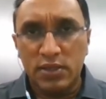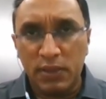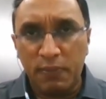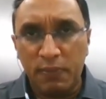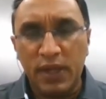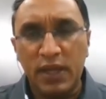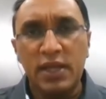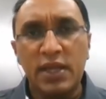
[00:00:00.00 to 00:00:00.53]

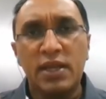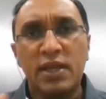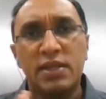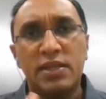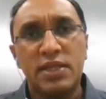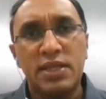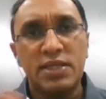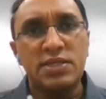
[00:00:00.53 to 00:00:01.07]
Typically,
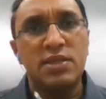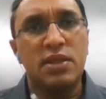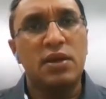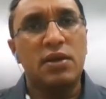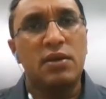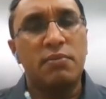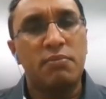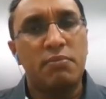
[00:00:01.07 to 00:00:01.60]
these
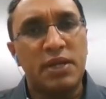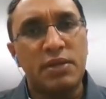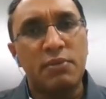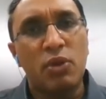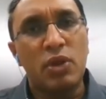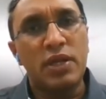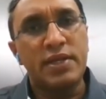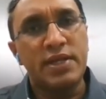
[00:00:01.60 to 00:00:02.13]
uh,
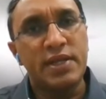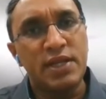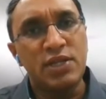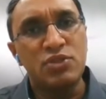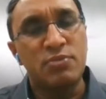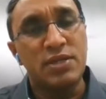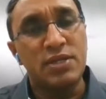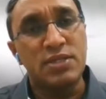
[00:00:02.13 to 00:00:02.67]
metabolic
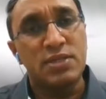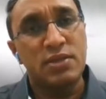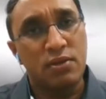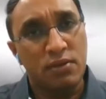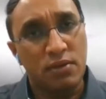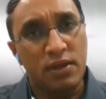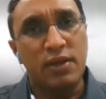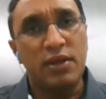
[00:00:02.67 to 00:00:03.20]

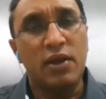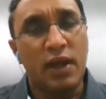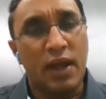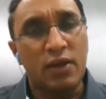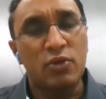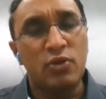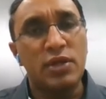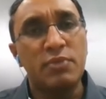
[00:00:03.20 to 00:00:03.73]
derangements,
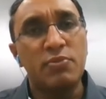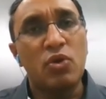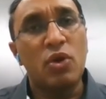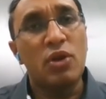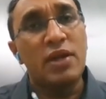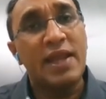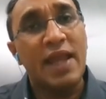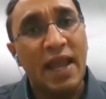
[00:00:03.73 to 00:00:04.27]
acronym
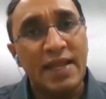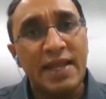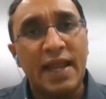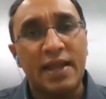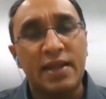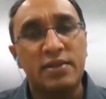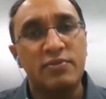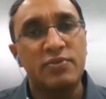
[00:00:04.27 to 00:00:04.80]
called
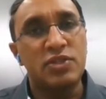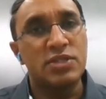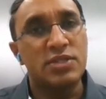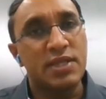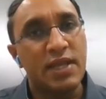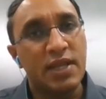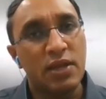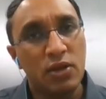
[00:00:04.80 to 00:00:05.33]
GALAC, which
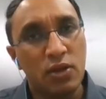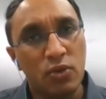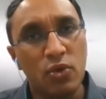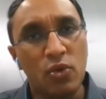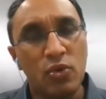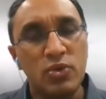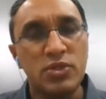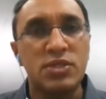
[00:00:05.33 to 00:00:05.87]
is
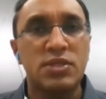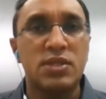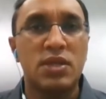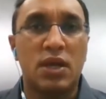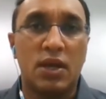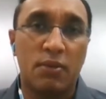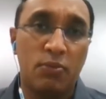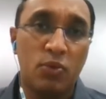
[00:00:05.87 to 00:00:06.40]

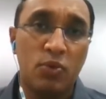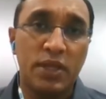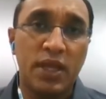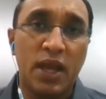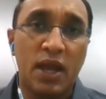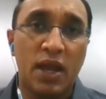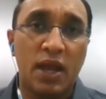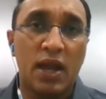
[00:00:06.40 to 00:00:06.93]
glucose,
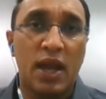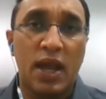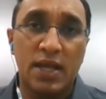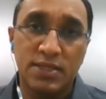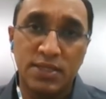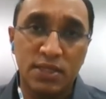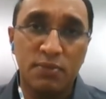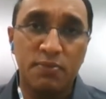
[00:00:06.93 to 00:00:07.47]
ammonia,
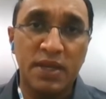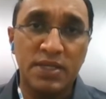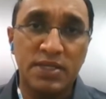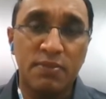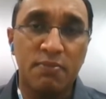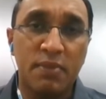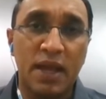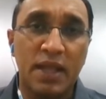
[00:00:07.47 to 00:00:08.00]

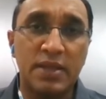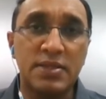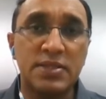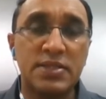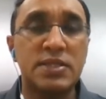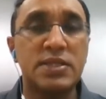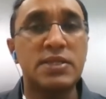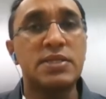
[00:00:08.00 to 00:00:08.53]
acid-base
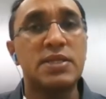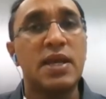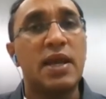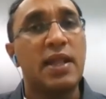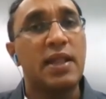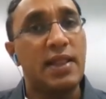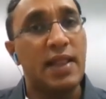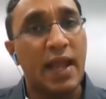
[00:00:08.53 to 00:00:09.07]
imbalances,
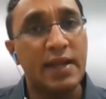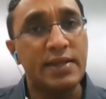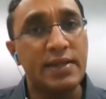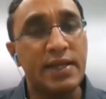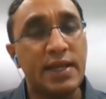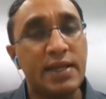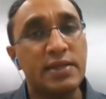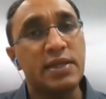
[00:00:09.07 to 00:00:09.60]

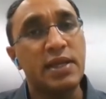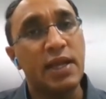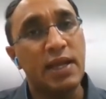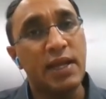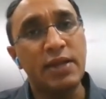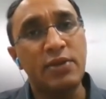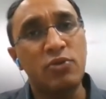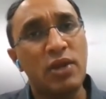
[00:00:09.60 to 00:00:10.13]
lactate,
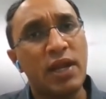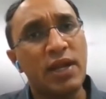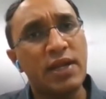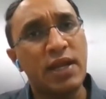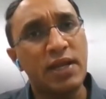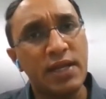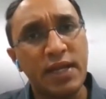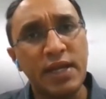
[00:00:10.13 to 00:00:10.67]

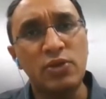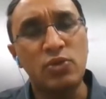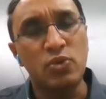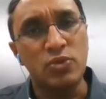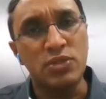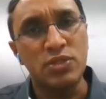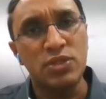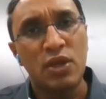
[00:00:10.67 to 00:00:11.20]
electrolyte, and
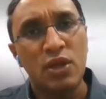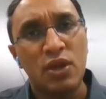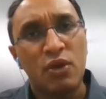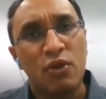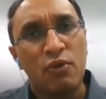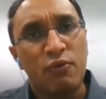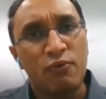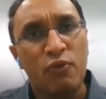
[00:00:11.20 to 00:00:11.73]
ketones,
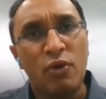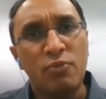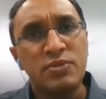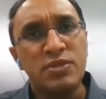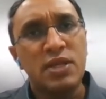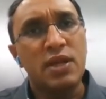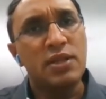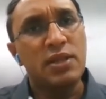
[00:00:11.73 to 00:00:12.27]

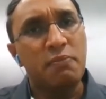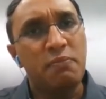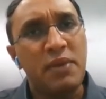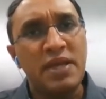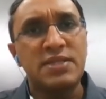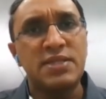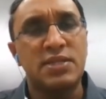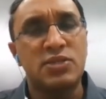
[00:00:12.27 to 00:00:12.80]
forms the
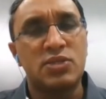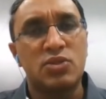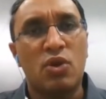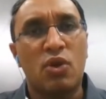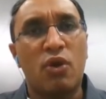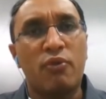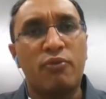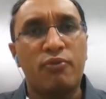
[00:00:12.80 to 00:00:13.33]

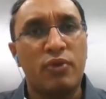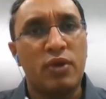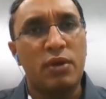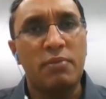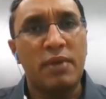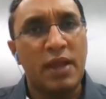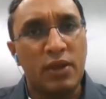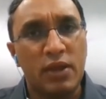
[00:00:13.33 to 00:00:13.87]
basis of
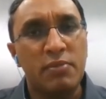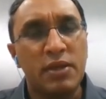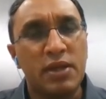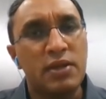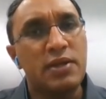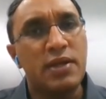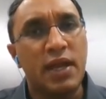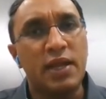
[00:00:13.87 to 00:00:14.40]
a
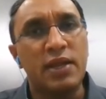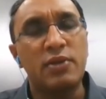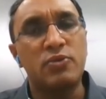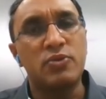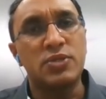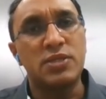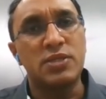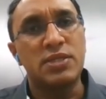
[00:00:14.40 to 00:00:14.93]
biochemical
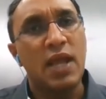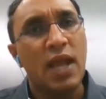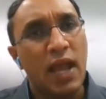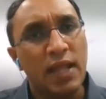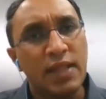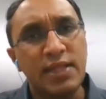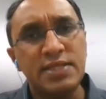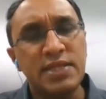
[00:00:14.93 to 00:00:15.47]
diagnosis.
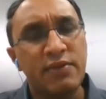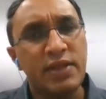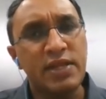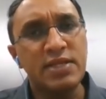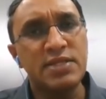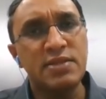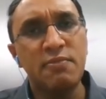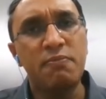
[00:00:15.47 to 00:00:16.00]
And these are
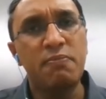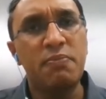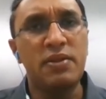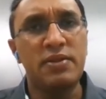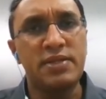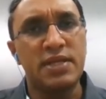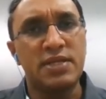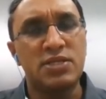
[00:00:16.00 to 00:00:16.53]
very
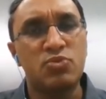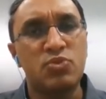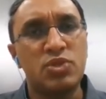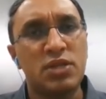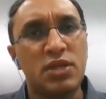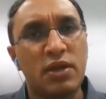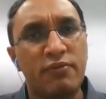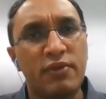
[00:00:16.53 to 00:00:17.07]
simple tests
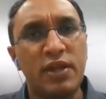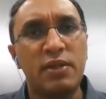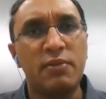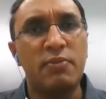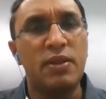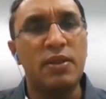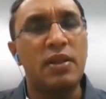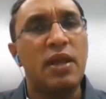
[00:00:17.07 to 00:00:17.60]
which are
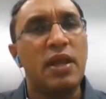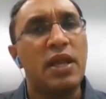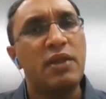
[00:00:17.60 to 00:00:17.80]
available